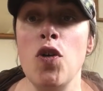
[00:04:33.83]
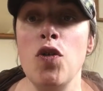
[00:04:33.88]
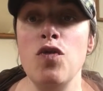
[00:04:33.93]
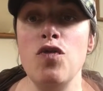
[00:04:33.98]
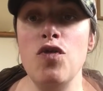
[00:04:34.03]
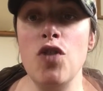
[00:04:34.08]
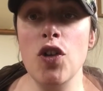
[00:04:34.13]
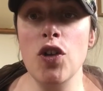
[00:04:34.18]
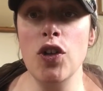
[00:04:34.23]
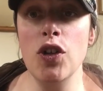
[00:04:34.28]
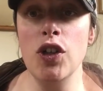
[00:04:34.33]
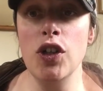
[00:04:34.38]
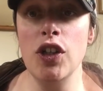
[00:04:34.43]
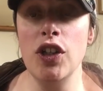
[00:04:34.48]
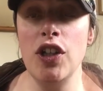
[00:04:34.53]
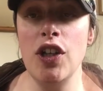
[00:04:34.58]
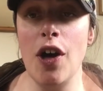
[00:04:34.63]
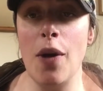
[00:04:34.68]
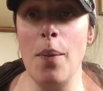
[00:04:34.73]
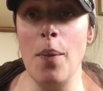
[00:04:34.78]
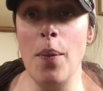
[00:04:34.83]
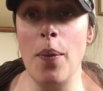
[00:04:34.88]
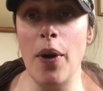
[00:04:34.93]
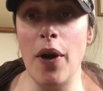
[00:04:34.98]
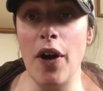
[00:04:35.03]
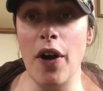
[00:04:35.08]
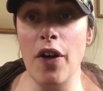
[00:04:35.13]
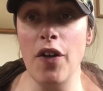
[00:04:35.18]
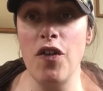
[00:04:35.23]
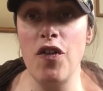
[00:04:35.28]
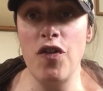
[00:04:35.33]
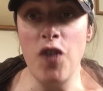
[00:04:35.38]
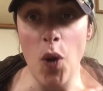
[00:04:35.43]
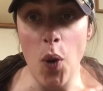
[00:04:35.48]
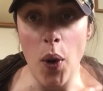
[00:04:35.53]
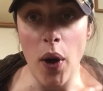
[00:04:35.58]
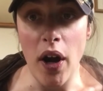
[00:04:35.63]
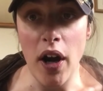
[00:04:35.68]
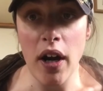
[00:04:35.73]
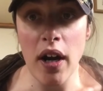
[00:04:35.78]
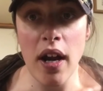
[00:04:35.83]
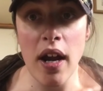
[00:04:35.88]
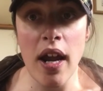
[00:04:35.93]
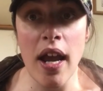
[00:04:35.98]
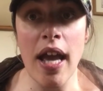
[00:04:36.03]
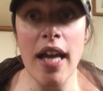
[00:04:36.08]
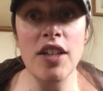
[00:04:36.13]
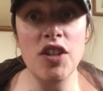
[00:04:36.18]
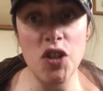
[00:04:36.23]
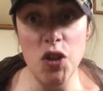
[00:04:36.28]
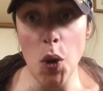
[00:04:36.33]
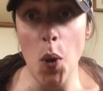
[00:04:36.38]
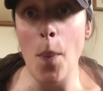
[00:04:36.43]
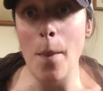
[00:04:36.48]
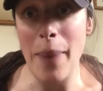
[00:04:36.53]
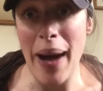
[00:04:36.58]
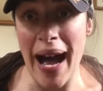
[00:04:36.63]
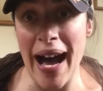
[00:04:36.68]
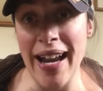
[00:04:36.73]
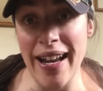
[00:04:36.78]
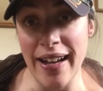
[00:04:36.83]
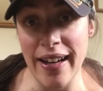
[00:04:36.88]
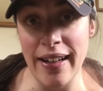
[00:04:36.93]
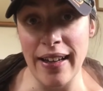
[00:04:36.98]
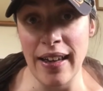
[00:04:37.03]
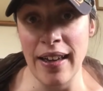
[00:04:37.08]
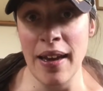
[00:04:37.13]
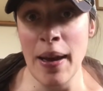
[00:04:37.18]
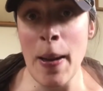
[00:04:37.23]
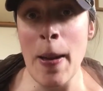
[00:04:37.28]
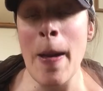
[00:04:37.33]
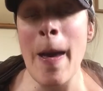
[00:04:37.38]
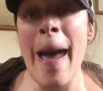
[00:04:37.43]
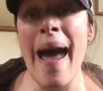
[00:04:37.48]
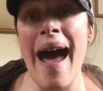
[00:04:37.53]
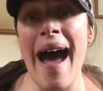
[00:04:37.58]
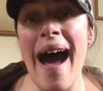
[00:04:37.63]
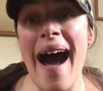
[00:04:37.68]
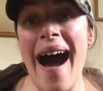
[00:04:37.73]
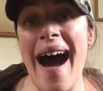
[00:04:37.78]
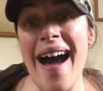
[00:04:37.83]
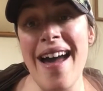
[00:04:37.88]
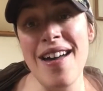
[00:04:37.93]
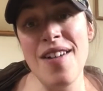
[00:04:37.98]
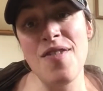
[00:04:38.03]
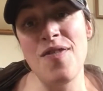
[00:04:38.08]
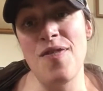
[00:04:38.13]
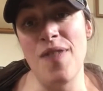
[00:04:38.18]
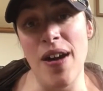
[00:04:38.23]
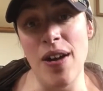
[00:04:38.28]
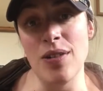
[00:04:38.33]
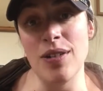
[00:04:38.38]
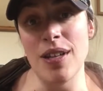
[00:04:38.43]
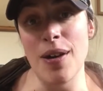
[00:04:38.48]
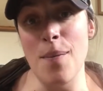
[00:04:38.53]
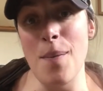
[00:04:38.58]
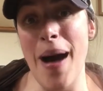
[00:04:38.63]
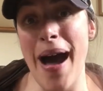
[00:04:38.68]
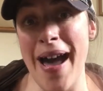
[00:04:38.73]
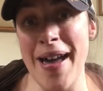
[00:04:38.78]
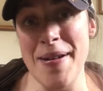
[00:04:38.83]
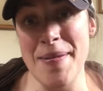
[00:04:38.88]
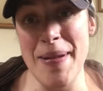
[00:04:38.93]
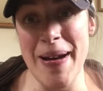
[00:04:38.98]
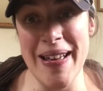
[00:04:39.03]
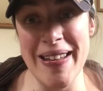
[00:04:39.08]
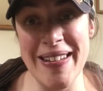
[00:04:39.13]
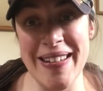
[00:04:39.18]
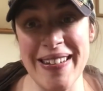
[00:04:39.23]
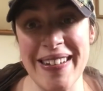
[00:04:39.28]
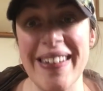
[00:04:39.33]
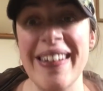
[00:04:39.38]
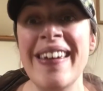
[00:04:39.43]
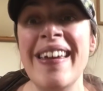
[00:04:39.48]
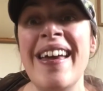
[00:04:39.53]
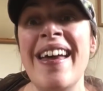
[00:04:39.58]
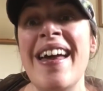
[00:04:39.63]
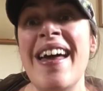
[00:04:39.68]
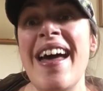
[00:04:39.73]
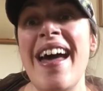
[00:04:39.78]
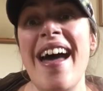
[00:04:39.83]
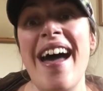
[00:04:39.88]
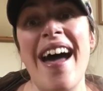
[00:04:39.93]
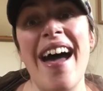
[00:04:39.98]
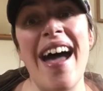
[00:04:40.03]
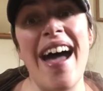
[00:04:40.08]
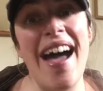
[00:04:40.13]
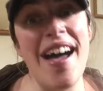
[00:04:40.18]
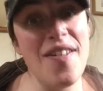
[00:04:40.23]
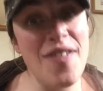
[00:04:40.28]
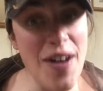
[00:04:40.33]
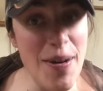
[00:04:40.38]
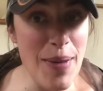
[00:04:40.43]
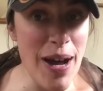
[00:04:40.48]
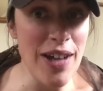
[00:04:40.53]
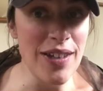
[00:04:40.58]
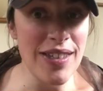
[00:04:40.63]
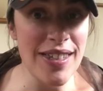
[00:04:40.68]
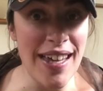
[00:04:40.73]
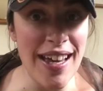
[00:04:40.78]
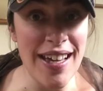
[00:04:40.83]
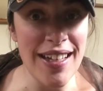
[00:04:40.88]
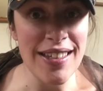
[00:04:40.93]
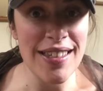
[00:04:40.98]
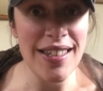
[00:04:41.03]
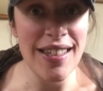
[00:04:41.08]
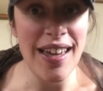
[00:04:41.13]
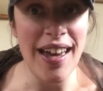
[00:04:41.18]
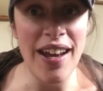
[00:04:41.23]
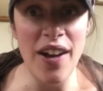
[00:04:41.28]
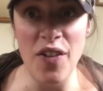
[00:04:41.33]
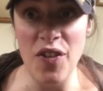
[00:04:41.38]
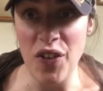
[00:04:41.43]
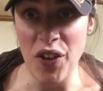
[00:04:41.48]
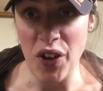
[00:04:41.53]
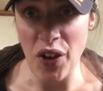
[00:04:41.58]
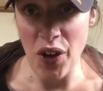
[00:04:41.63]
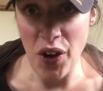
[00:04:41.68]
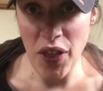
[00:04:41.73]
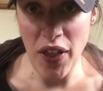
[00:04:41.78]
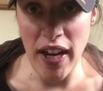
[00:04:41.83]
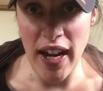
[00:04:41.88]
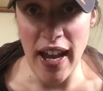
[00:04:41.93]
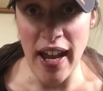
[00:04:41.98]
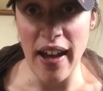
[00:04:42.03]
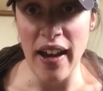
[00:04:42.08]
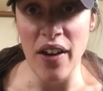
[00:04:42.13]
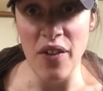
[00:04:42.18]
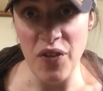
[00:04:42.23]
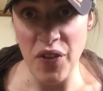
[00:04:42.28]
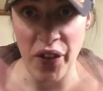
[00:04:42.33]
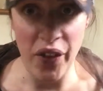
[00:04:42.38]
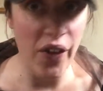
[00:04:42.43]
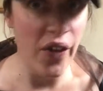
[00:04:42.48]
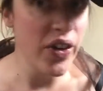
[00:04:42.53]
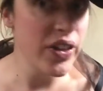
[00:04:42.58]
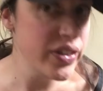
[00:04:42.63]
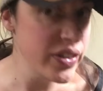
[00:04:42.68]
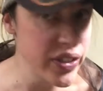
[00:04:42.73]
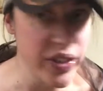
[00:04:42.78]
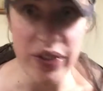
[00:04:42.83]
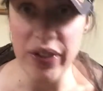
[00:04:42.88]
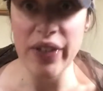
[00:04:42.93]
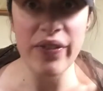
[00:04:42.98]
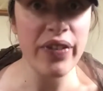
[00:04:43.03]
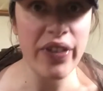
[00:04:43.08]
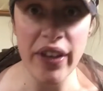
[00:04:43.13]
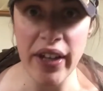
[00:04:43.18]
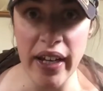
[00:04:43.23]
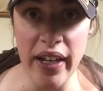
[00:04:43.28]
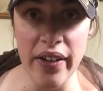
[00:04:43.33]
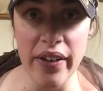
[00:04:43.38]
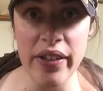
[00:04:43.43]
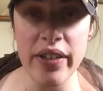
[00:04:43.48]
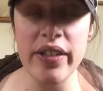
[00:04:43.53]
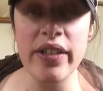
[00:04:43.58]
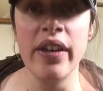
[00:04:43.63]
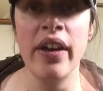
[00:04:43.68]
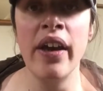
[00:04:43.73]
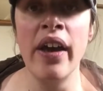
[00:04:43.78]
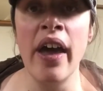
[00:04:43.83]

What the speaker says: Rule number 4 is don't panic. I have found, in my opinion, if I'm outside and I've forgot the net and I've forgot to do everything else,